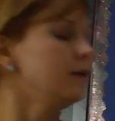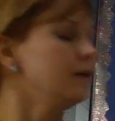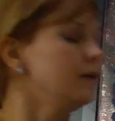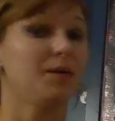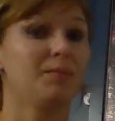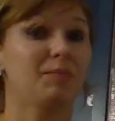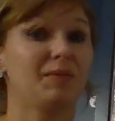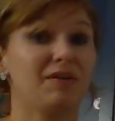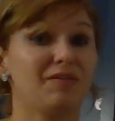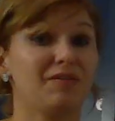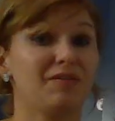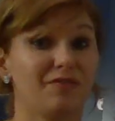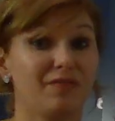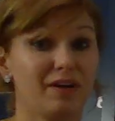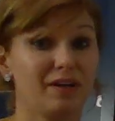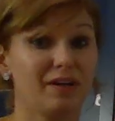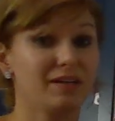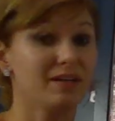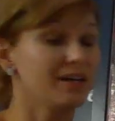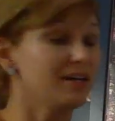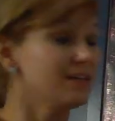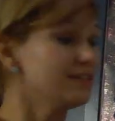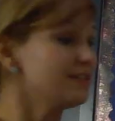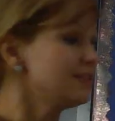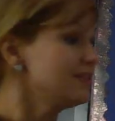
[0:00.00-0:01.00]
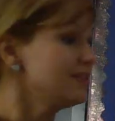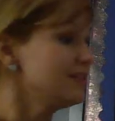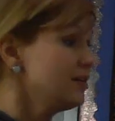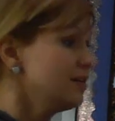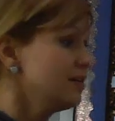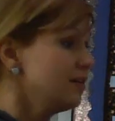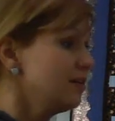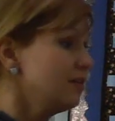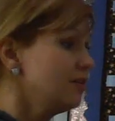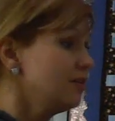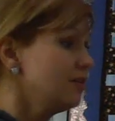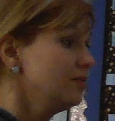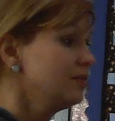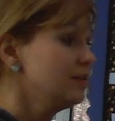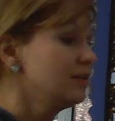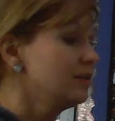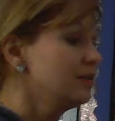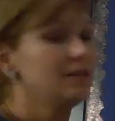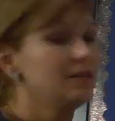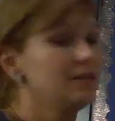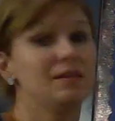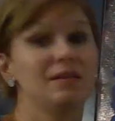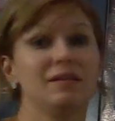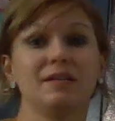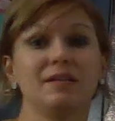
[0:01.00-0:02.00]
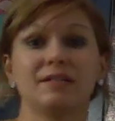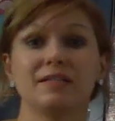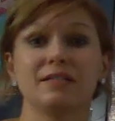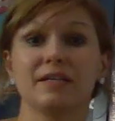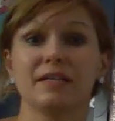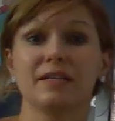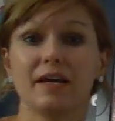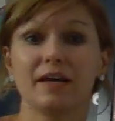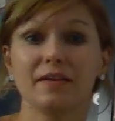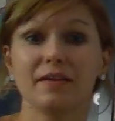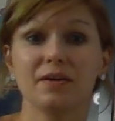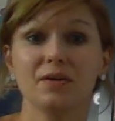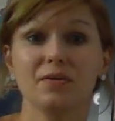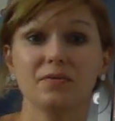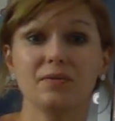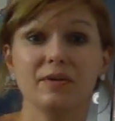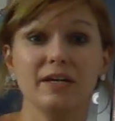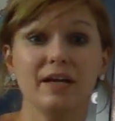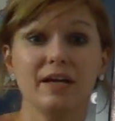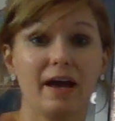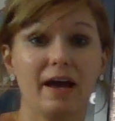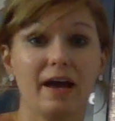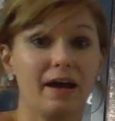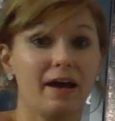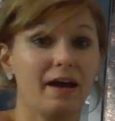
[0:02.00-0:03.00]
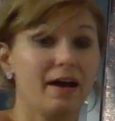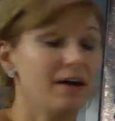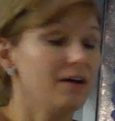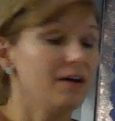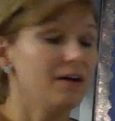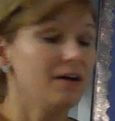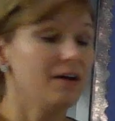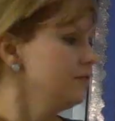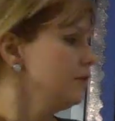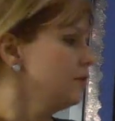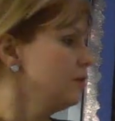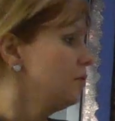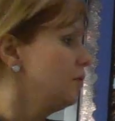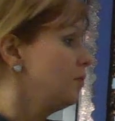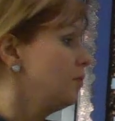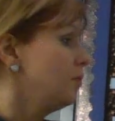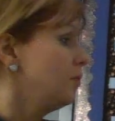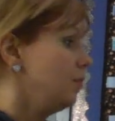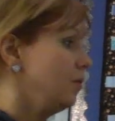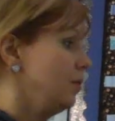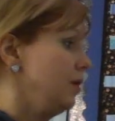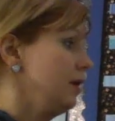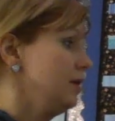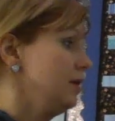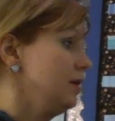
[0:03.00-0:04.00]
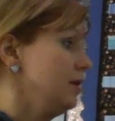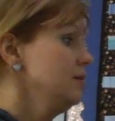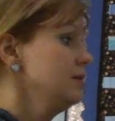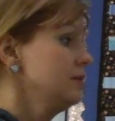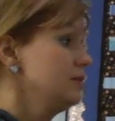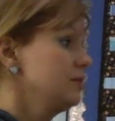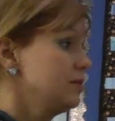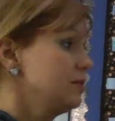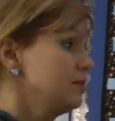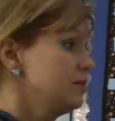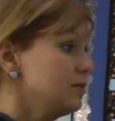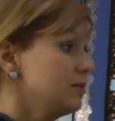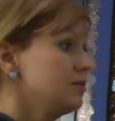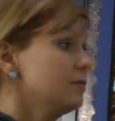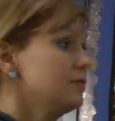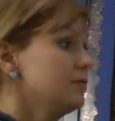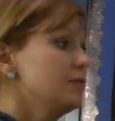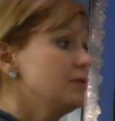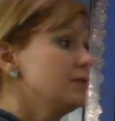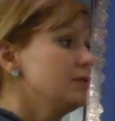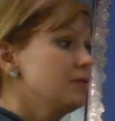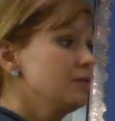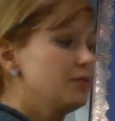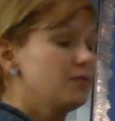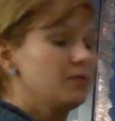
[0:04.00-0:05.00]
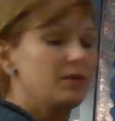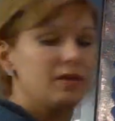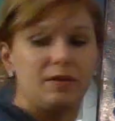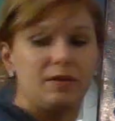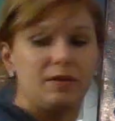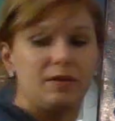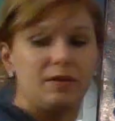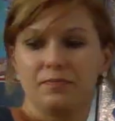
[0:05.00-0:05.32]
and my friend has 0, together we have 1, 2, 3.